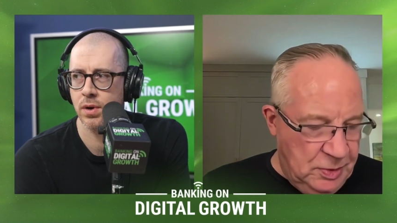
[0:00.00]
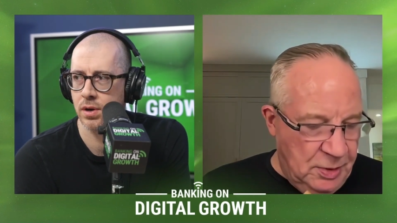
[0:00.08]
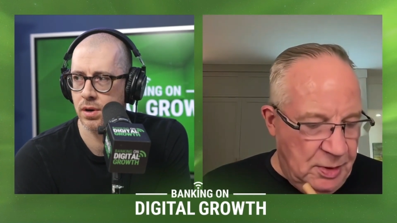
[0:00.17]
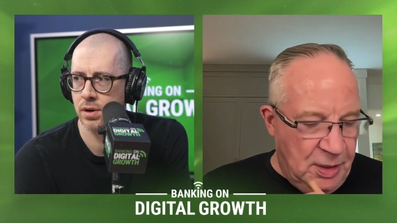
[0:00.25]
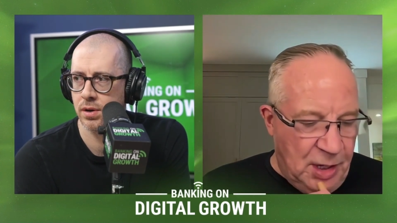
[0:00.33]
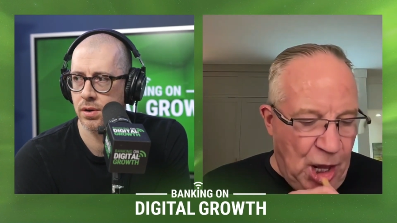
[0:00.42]
Speaker 1: going
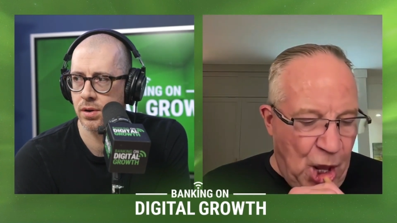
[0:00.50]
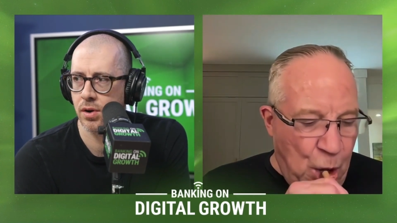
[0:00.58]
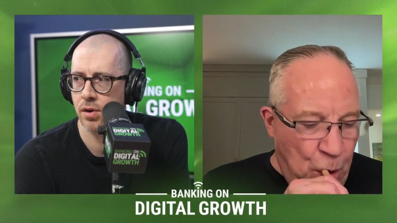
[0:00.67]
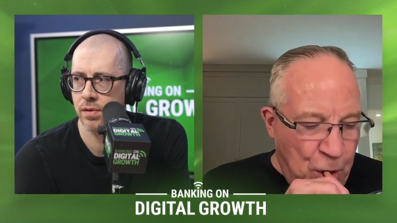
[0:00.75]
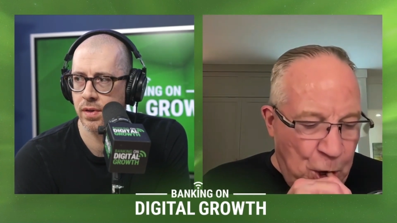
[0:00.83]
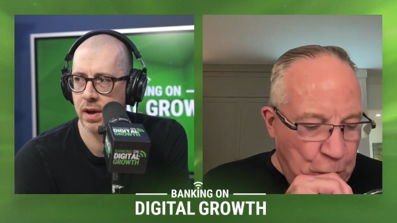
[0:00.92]
on
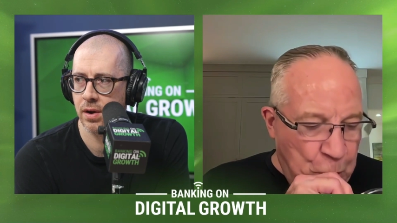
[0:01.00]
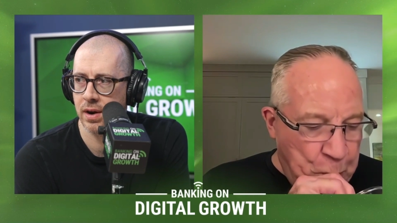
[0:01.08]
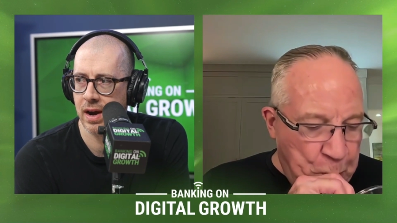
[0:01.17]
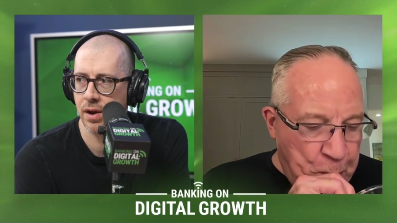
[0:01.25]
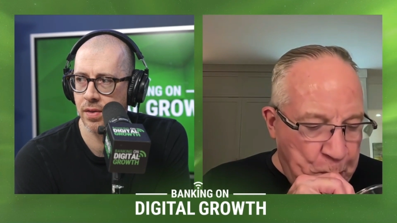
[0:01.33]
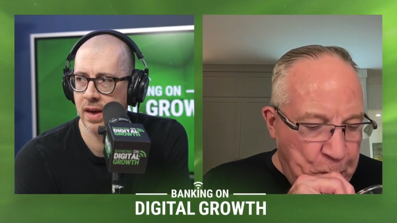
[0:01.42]
over there
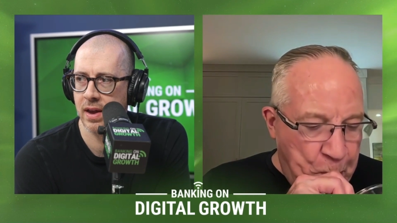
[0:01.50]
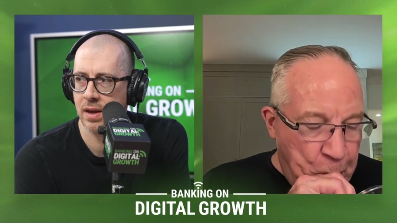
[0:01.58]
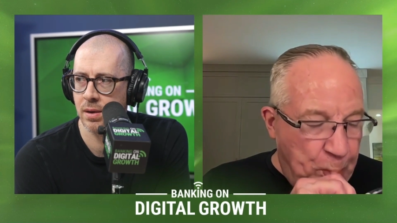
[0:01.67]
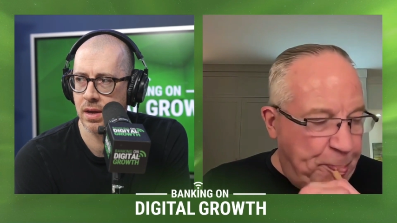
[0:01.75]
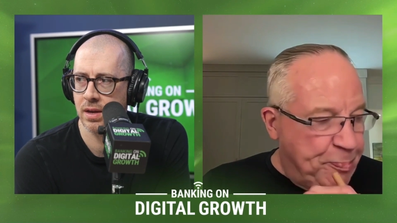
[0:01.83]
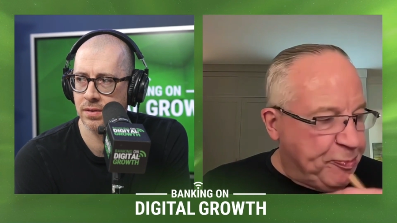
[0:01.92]
and how that
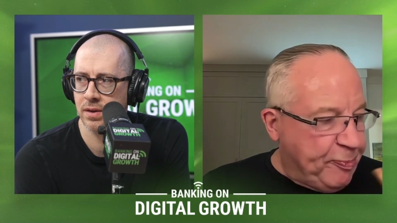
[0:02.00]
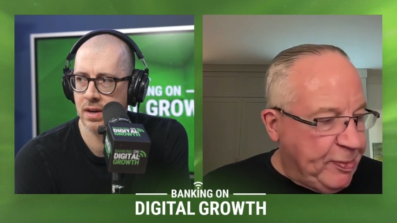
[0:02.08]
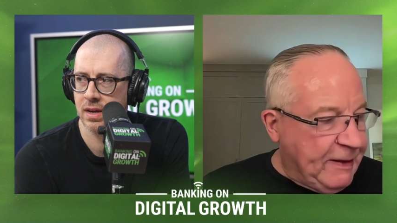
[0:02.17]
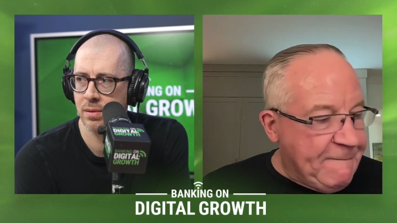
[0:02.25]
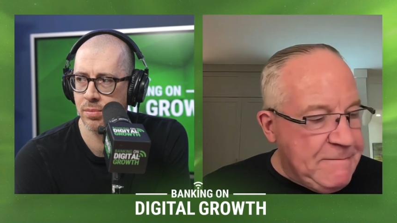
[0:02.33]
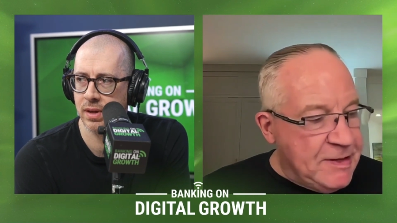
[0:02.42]
is going
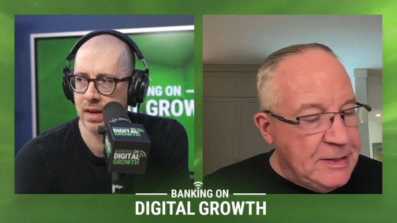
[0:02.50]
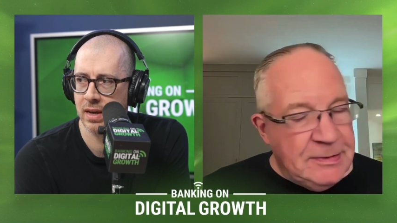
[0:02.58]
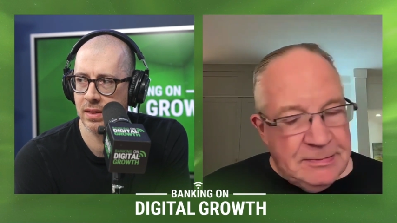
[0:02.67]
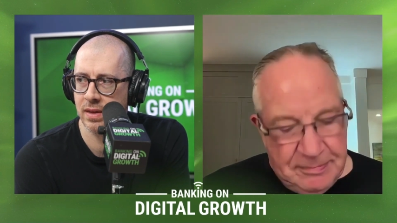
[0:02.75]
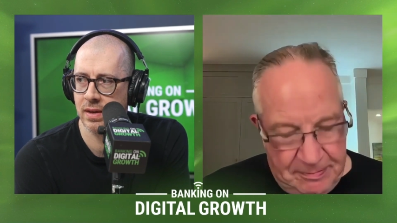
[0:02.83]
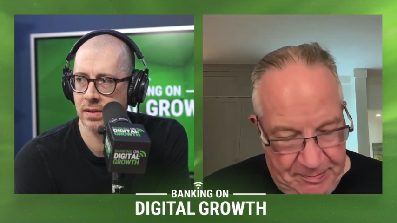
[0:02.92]
to
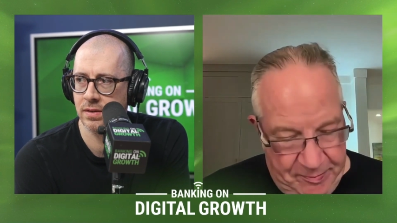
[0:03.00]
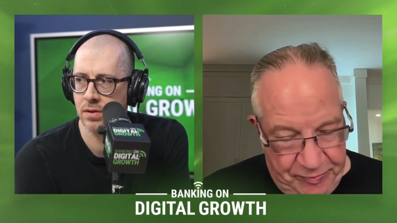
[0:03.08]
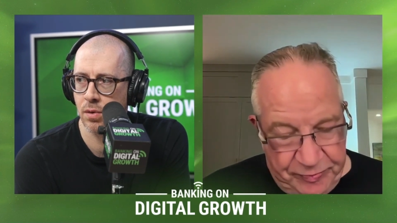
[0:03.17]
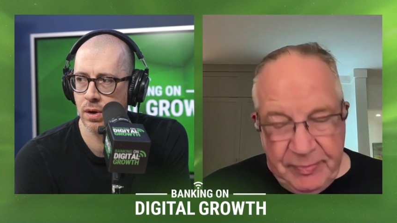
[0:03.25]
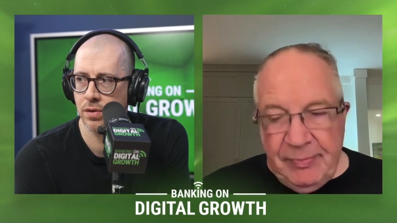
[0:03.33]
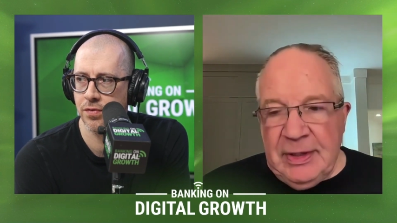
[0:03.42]
implicate things
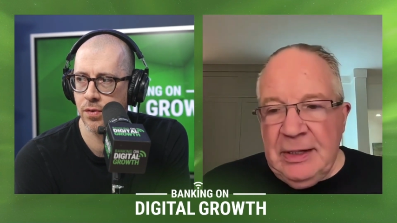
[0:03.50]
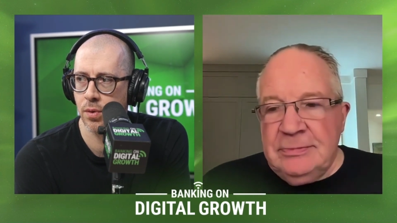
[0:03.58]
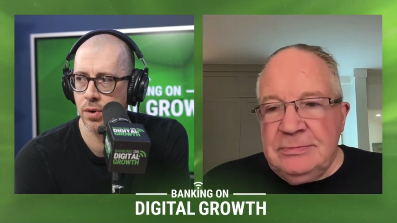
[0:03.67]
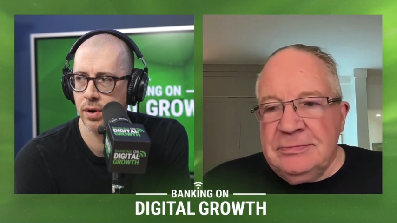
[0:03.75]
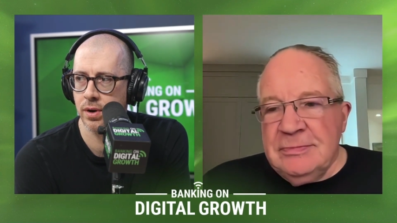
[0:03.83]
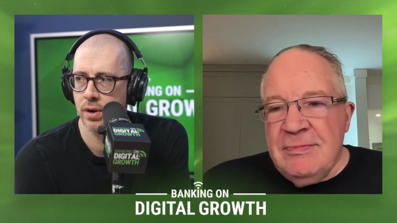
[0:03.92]
going
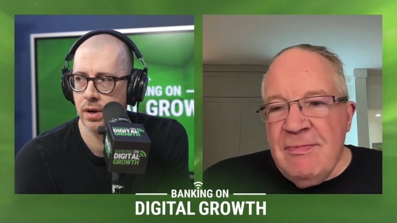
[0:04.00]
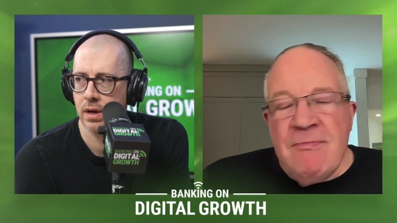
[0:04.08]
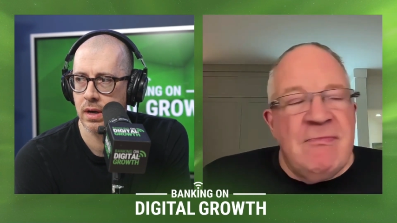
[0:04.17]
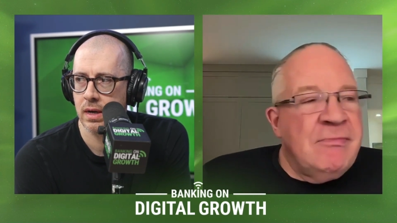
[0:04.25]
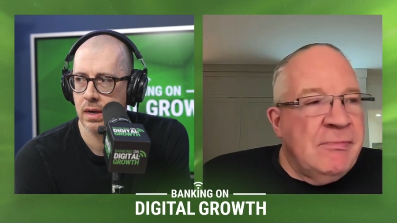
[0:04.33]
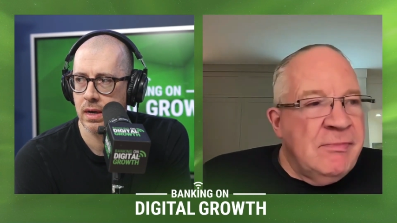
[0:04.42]
forward
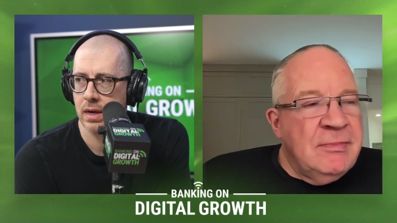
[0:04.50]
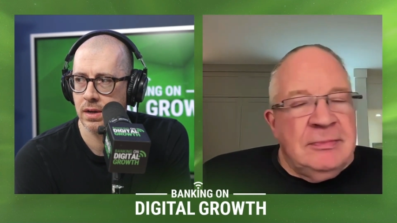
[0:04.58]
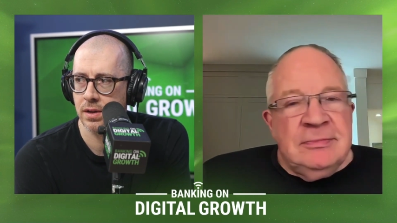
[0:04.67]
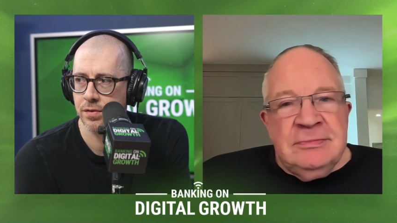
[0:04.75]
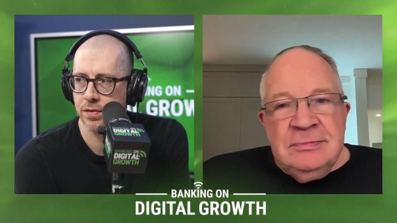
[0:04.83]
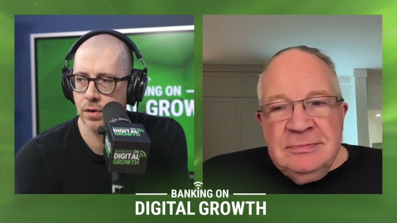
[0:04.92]

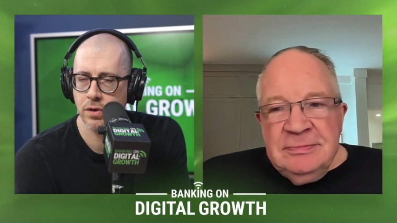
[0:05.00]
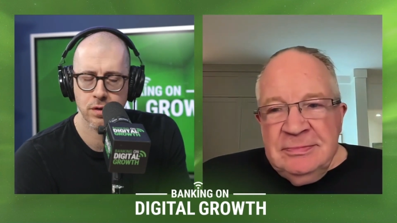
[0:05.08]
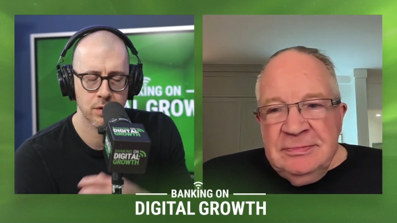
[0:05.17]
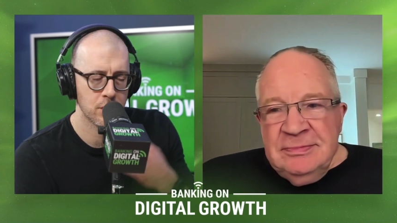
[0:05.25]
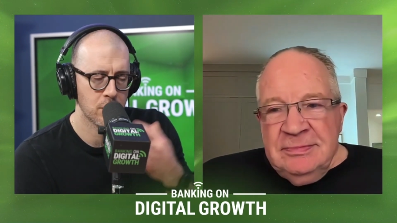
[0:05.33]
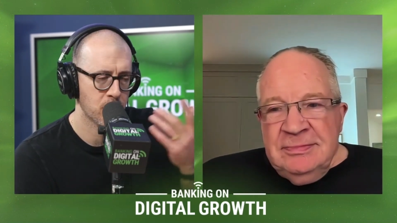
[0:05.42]
into the
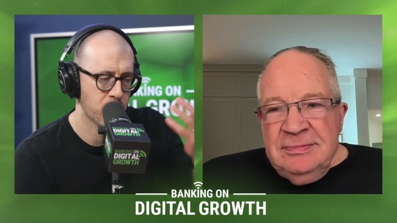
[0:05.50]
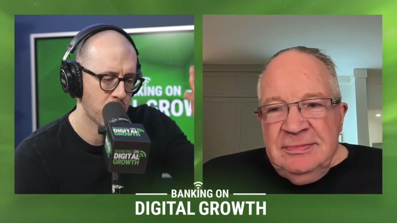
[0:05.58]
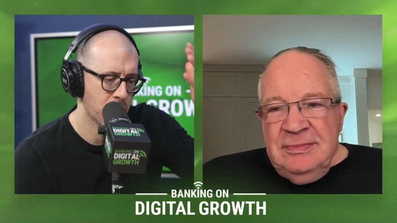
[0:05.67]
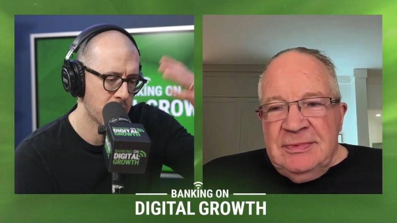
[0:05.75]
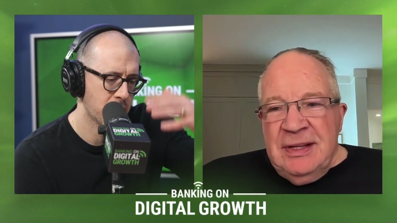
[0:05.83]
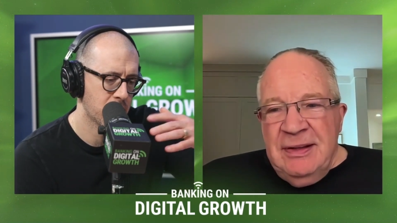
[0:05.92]
future to your
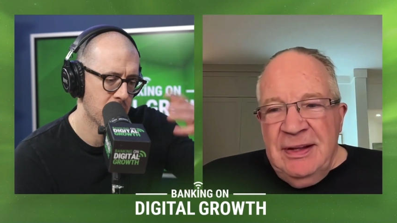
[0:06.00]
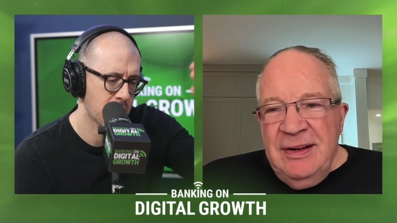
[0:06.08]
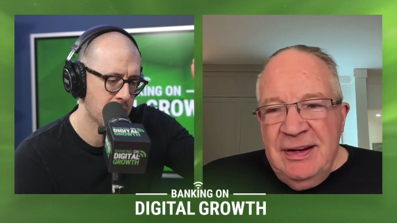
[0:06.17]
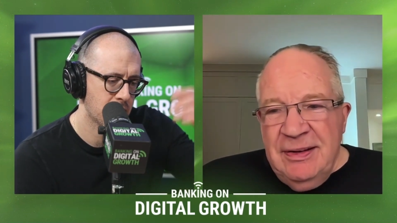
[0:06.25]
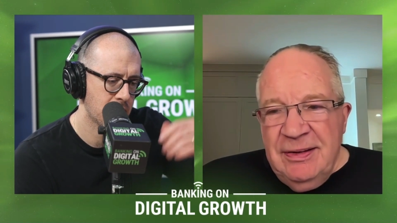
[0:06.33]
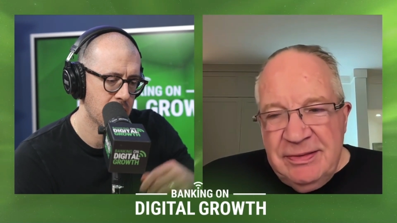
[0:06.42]
point
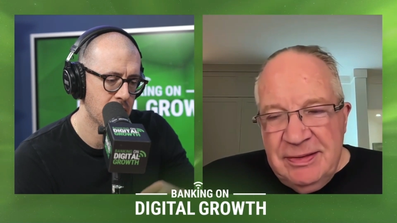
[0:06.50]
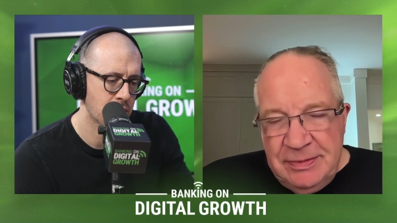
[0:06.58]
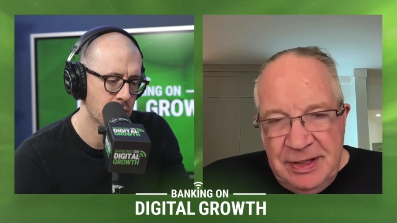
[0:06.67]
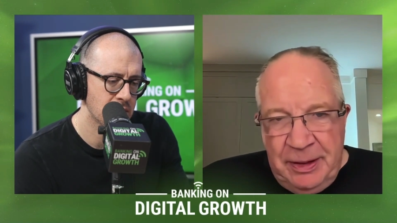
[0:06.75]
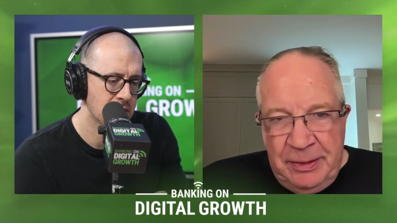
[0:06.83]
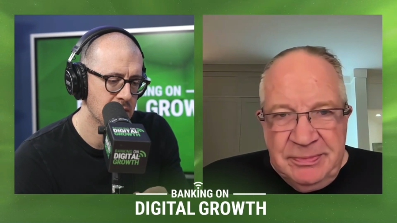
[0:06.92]
that the
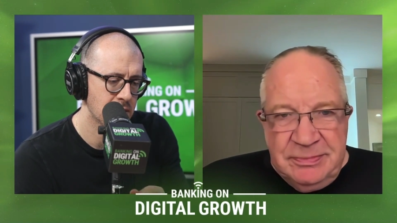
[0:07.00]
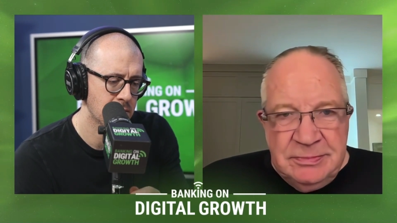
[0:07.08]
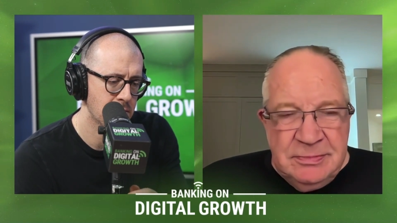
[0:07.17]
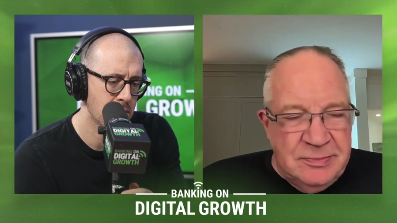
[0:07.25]
increasing